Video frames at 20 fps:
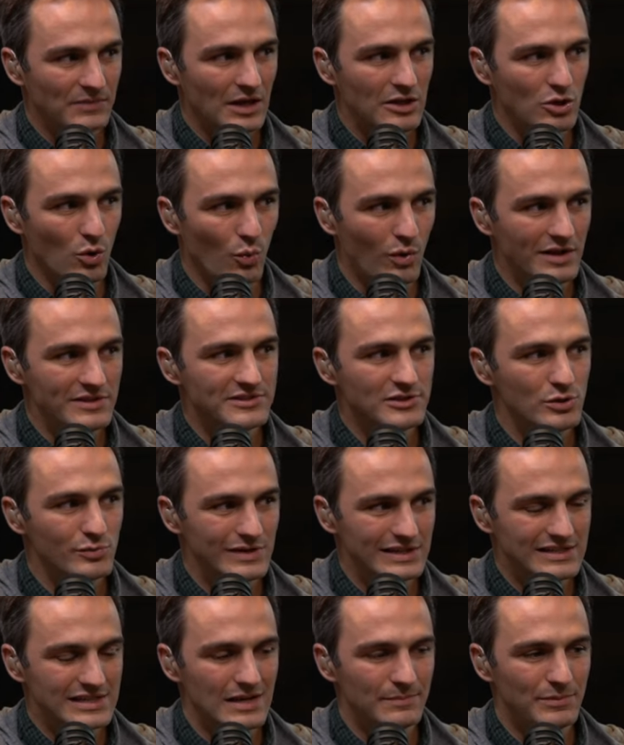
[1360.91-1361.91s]
The ones who
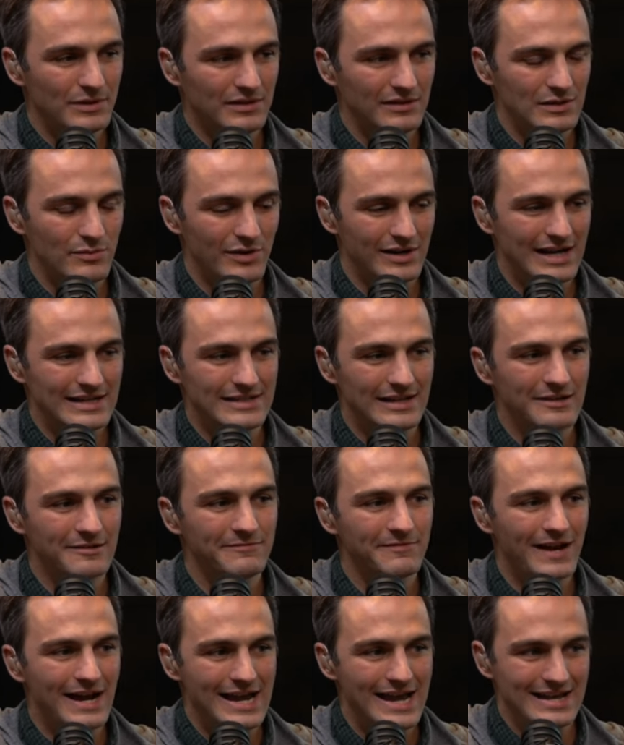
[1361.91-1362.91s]
we typically would
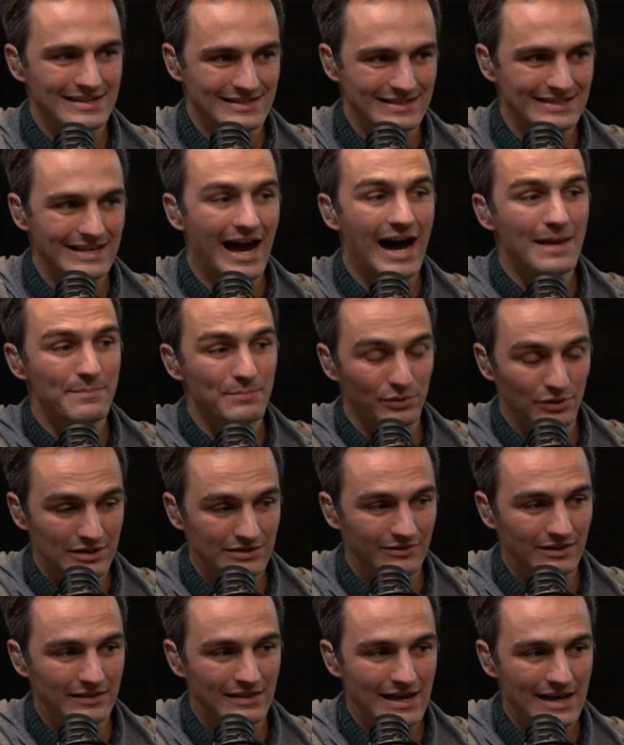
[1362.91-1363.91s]
identify as not
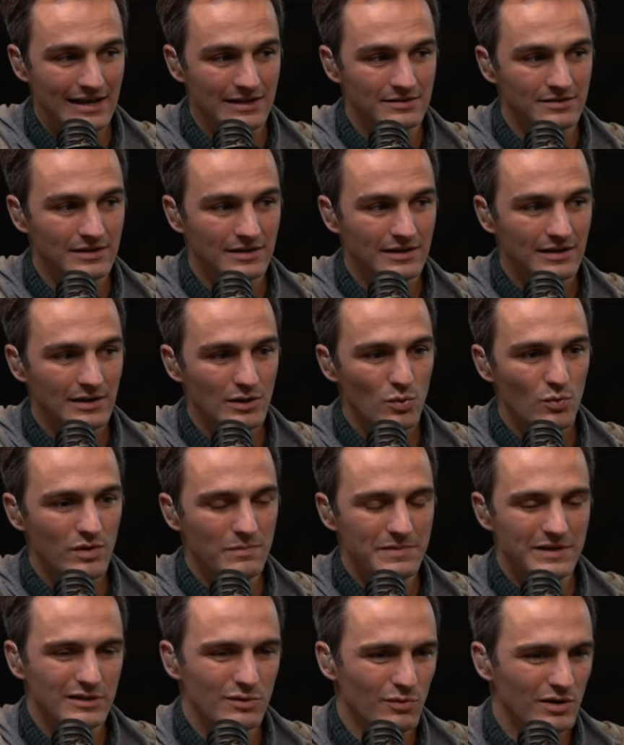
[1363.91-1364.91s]
believing that would
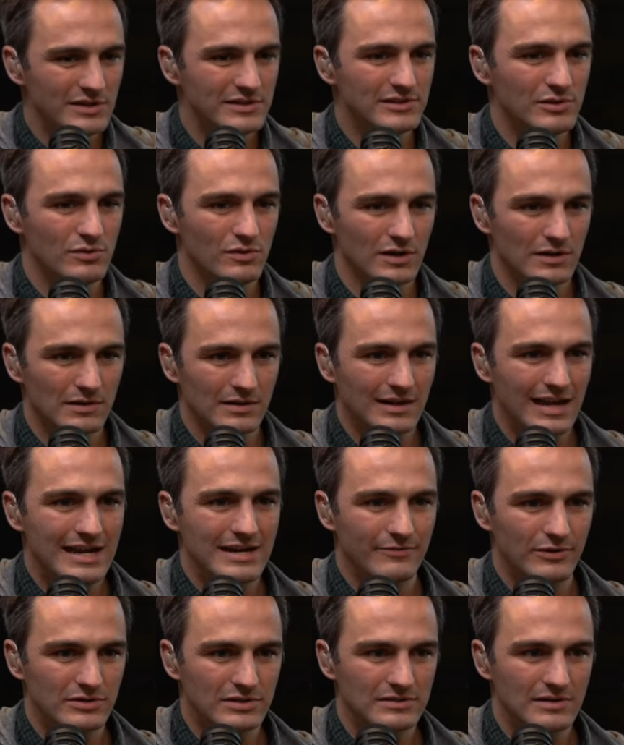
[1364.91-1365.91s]
be the ones who are kind
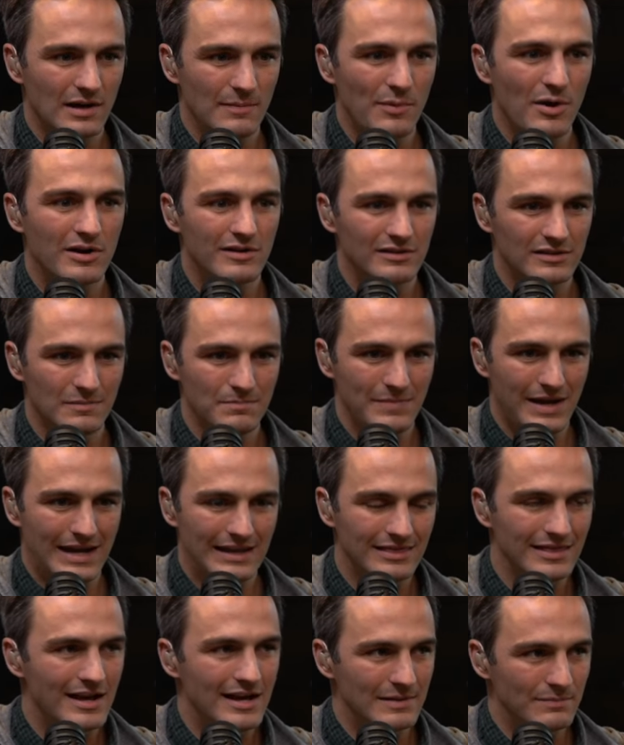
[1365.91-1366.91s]
of a, a part of the
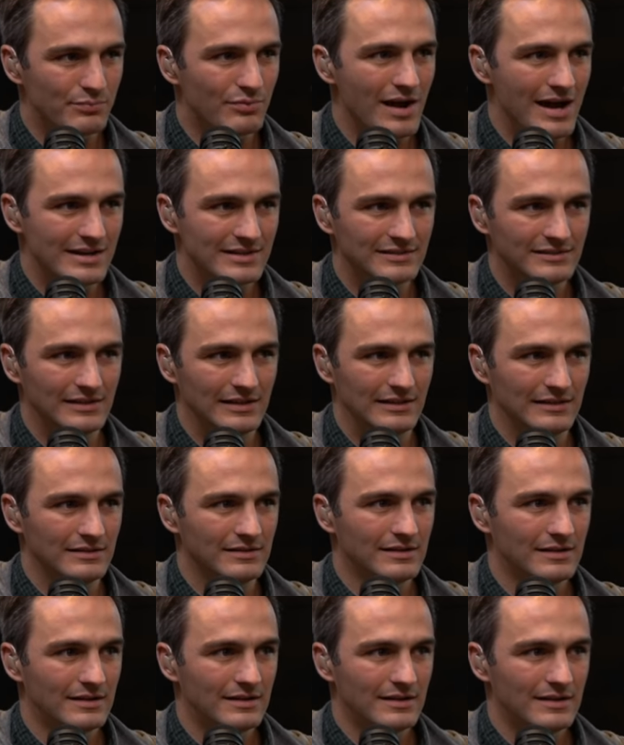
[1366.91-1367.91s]
mainline Protestant
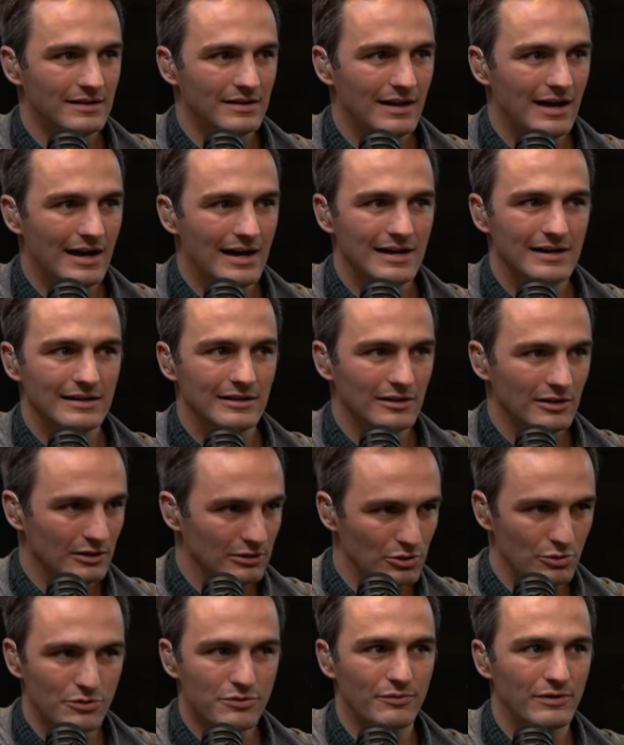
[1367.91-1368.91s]
sure. uh,
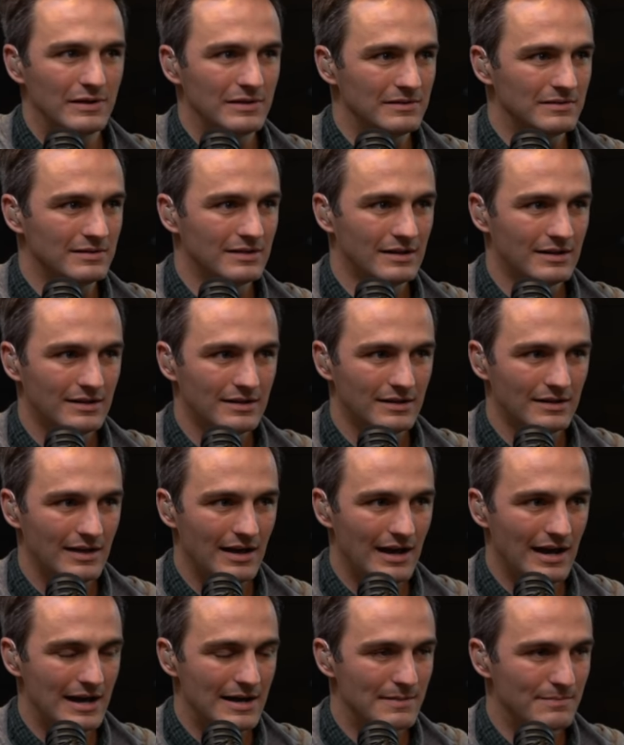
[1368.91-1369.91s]
Lutheran, yeah.
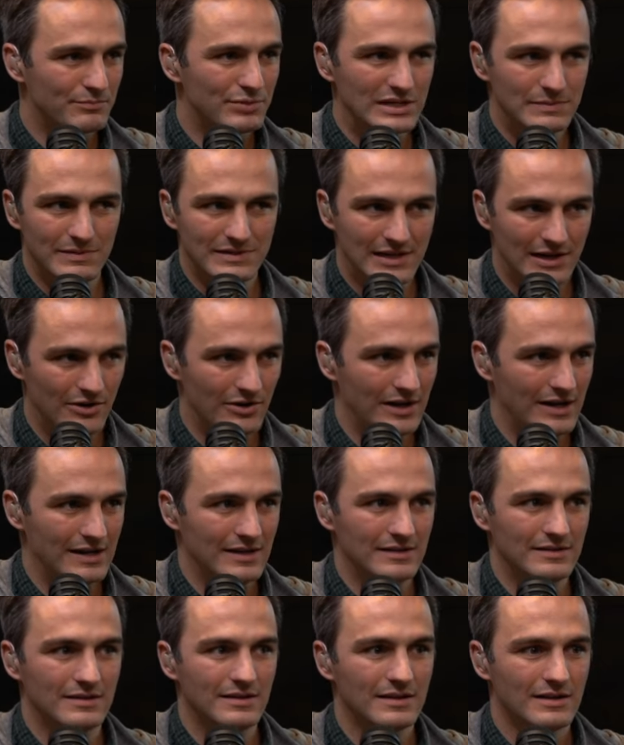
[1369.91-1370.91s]
um,
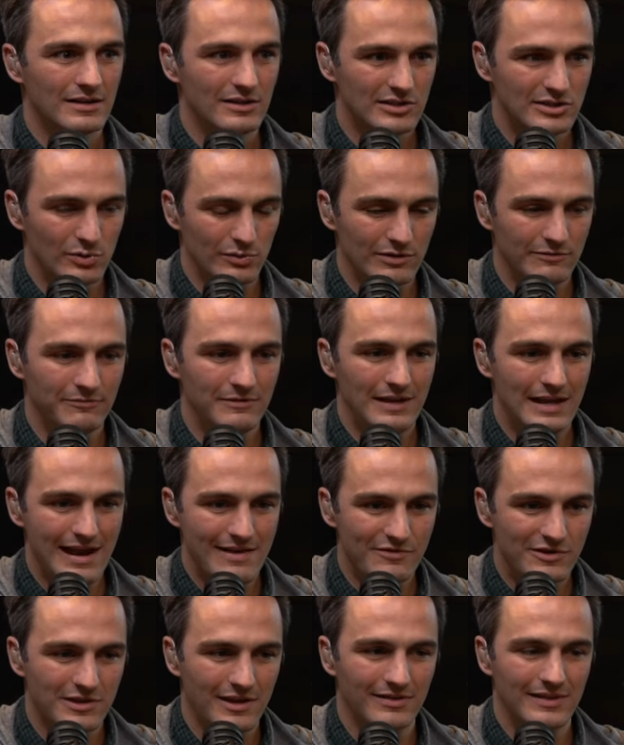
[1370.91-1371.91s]
Presbyterian, yeah. sort of
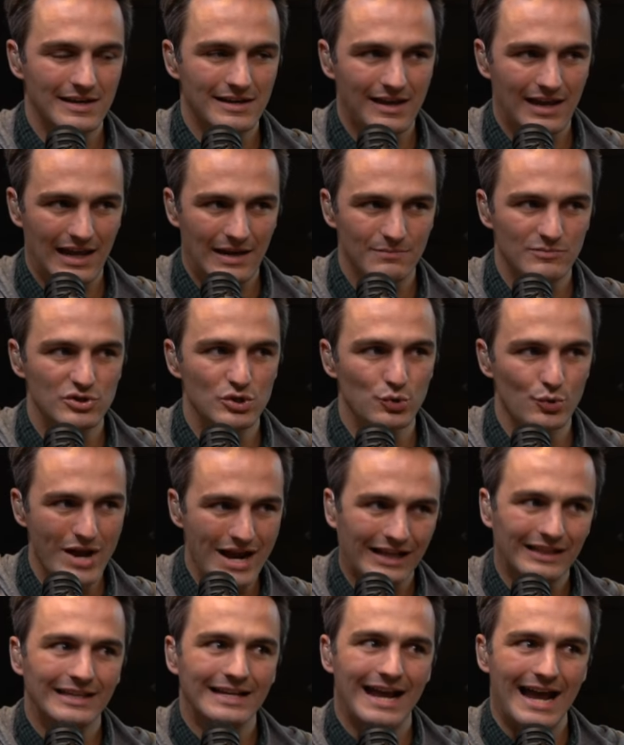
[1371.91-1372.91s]
everything that came
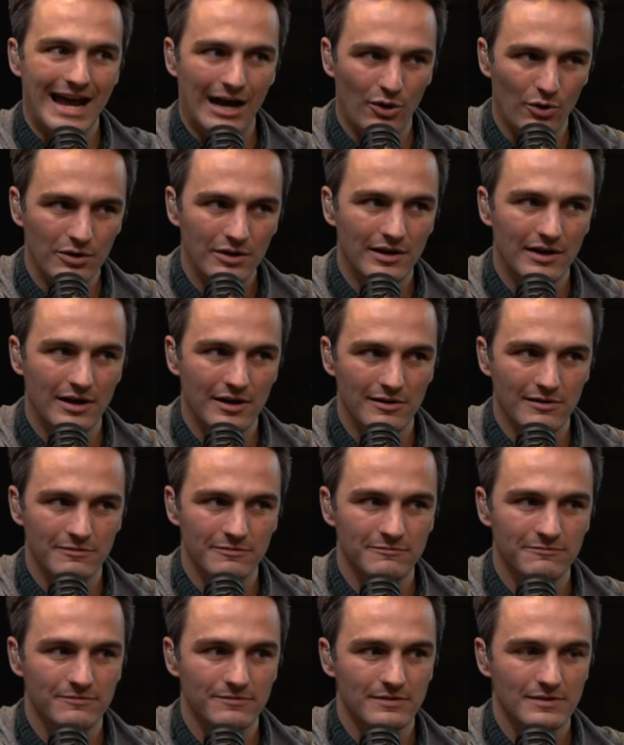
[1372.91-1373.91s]
directly out
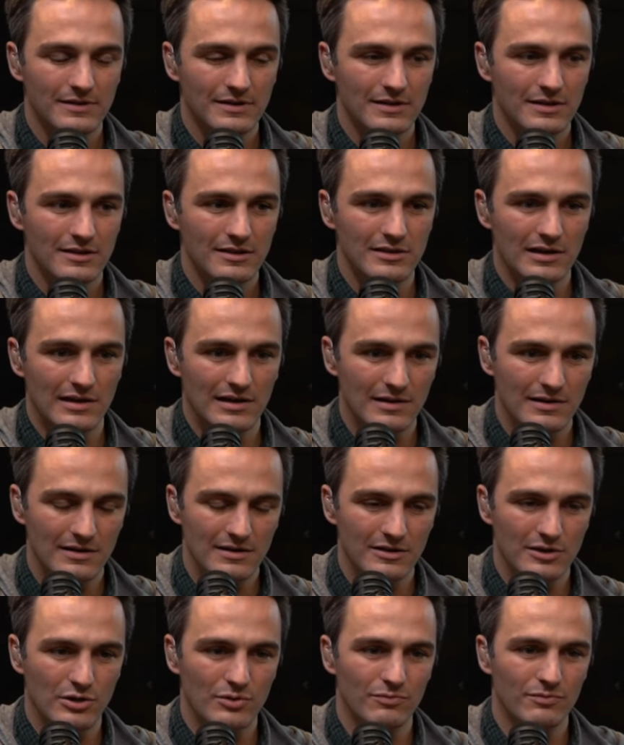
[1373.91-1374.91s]
of the
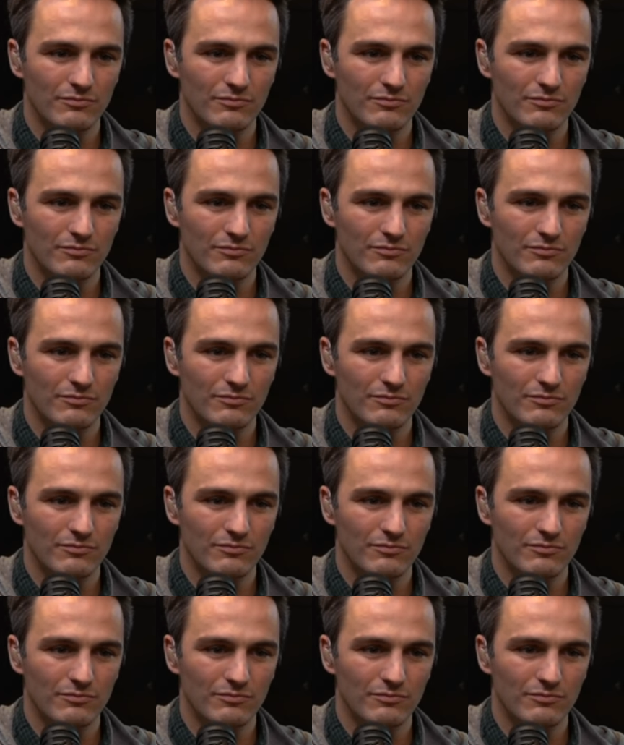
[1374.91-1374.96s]
the